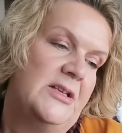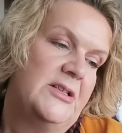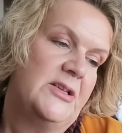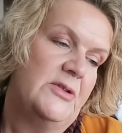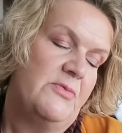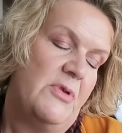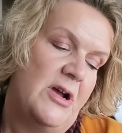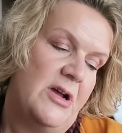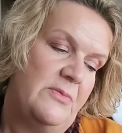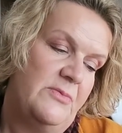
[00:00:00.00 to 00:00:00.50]

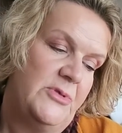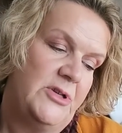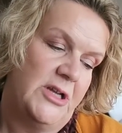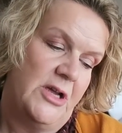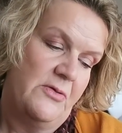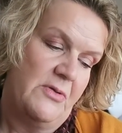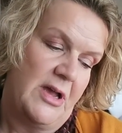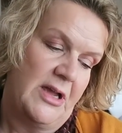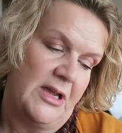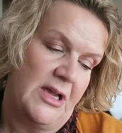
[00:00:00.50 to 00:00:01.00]
So what I'm
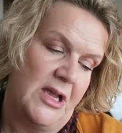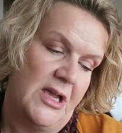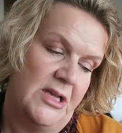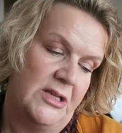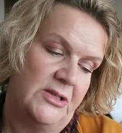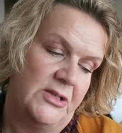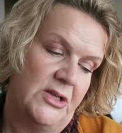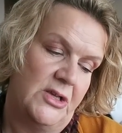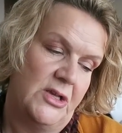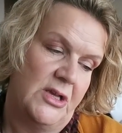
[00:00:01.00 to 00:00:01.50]
doing
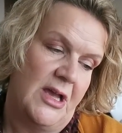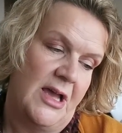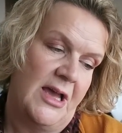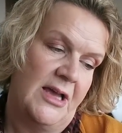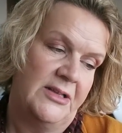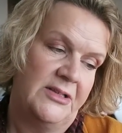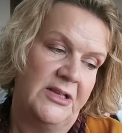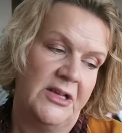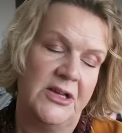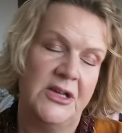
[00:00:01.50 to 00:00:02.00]
is,
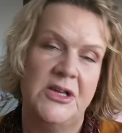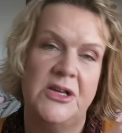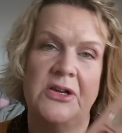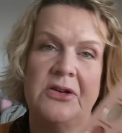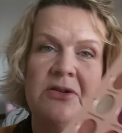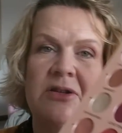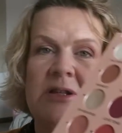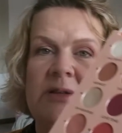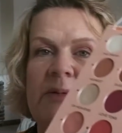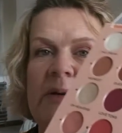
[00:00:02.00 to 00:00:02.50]
as I
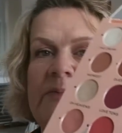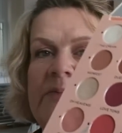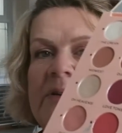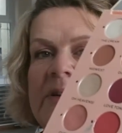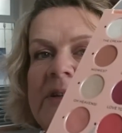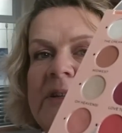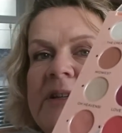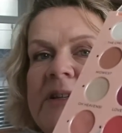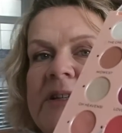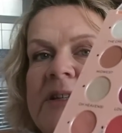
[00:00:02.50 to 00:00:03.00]
use them, I'm
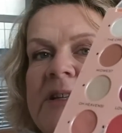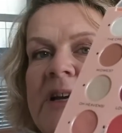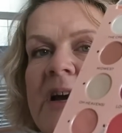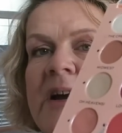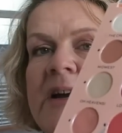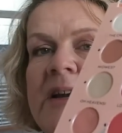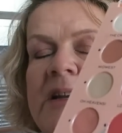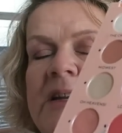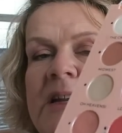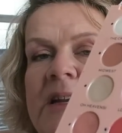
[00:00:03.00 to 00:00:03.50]
putting a
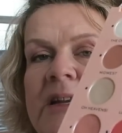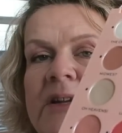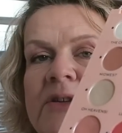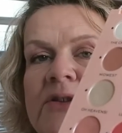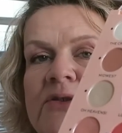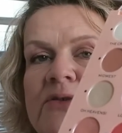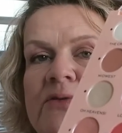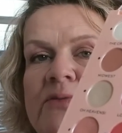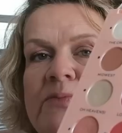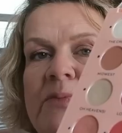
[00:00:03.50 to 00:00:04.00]
tiny
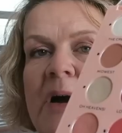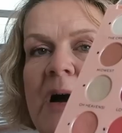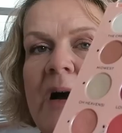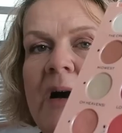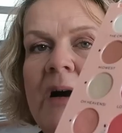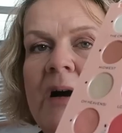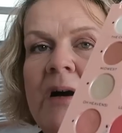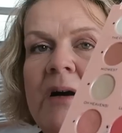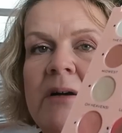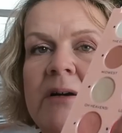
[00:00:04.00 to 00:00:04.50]
little
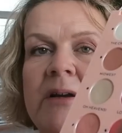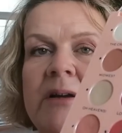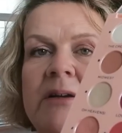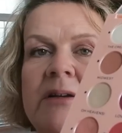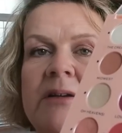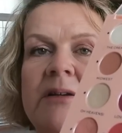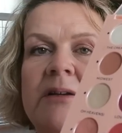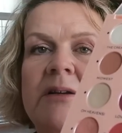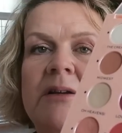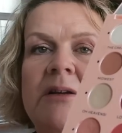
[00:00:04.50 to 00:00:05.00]
mark
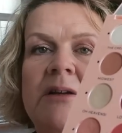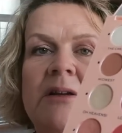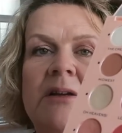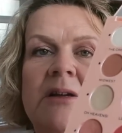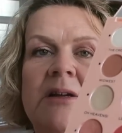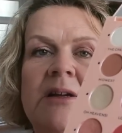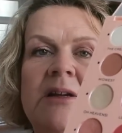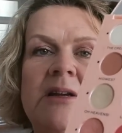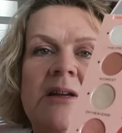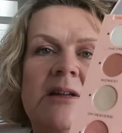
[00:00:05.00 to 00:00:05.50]

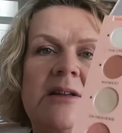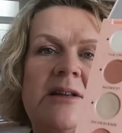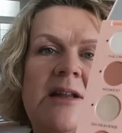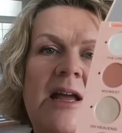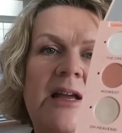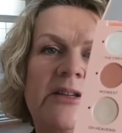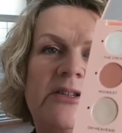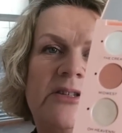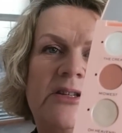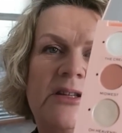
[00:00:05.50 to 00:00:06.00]

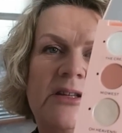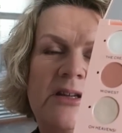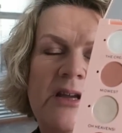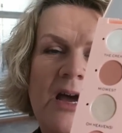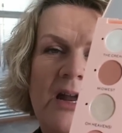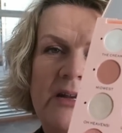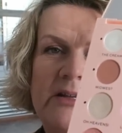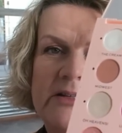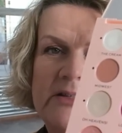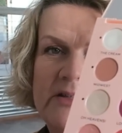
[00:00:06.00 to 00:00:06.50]
next to the
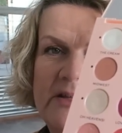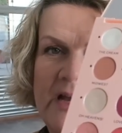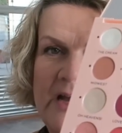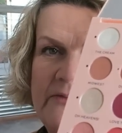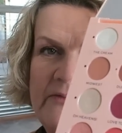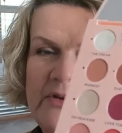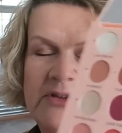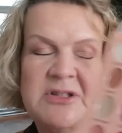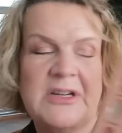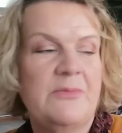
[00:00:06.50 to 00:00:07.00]
colours that
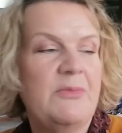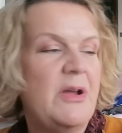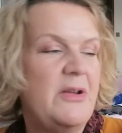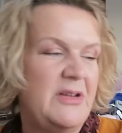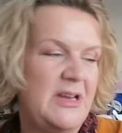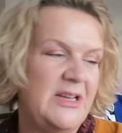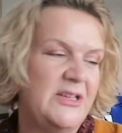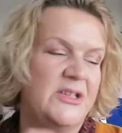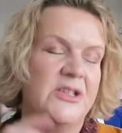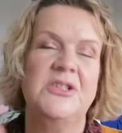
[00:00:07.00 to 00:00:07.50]
I've used. I won't
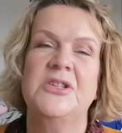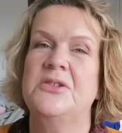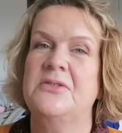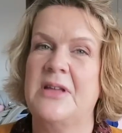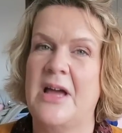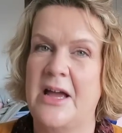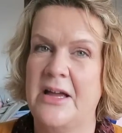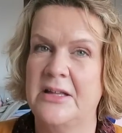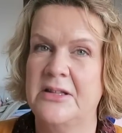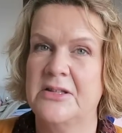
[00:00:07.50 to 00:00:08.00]
need to do
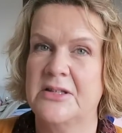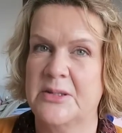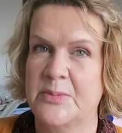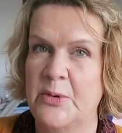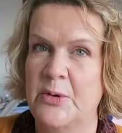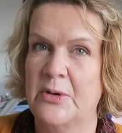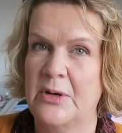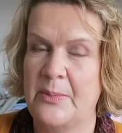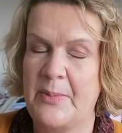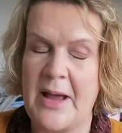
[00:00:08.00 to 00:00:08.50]
that in the
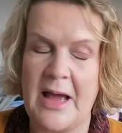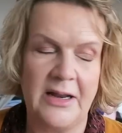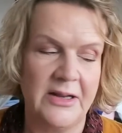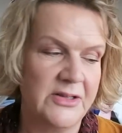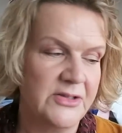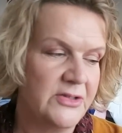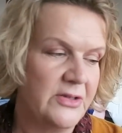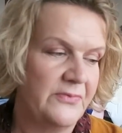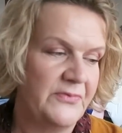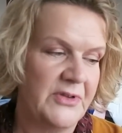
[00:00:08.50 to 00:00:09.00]
smaller
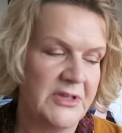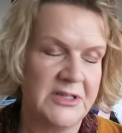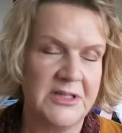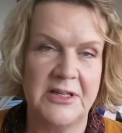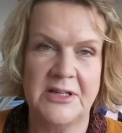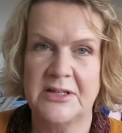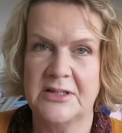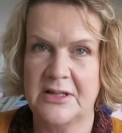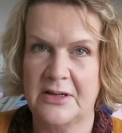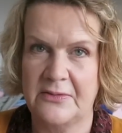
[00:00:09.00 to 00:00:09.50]
palettes,
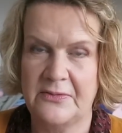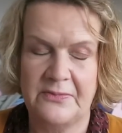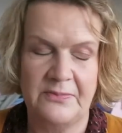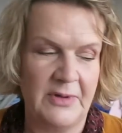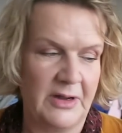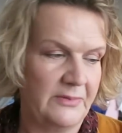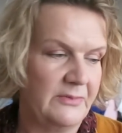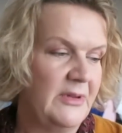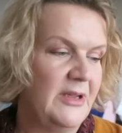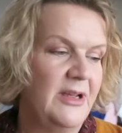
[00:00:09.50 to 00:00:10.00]
obviously, because I've,
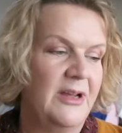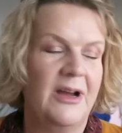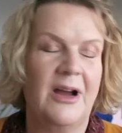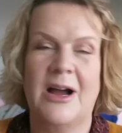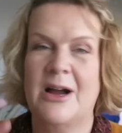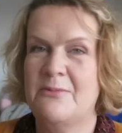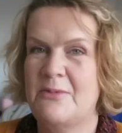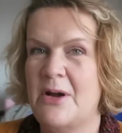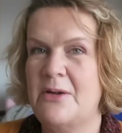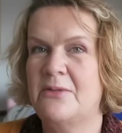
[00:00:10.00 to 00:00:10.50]
I've,
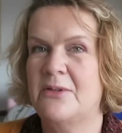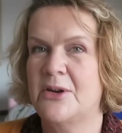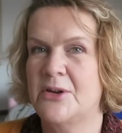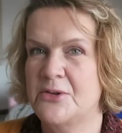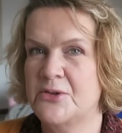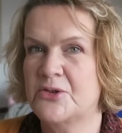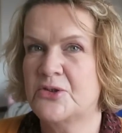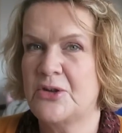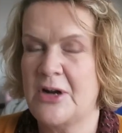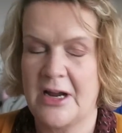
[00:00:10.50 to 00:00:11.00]
I won't
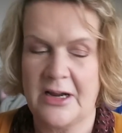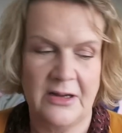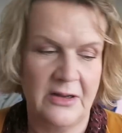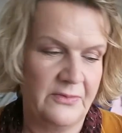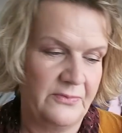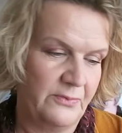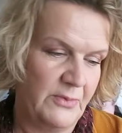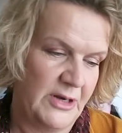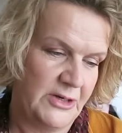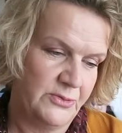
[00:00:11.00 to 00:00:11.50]
lose track
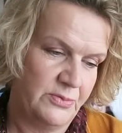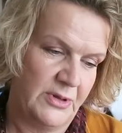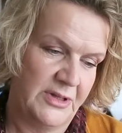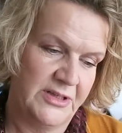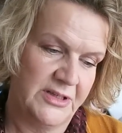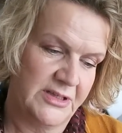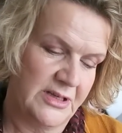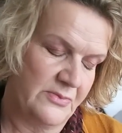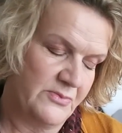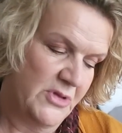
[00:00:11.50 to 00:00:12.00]
of which
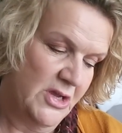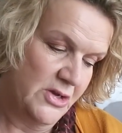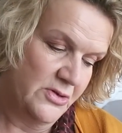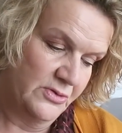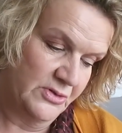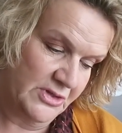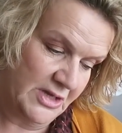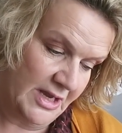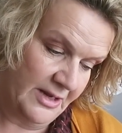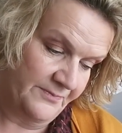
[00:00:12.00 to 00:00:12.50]
ones I'm
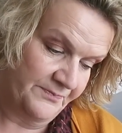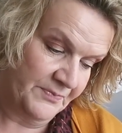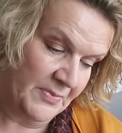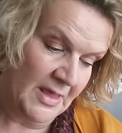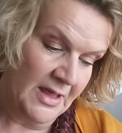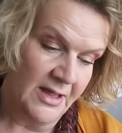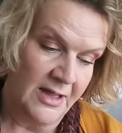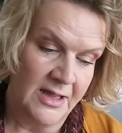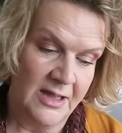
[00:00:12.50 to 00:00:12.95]
using.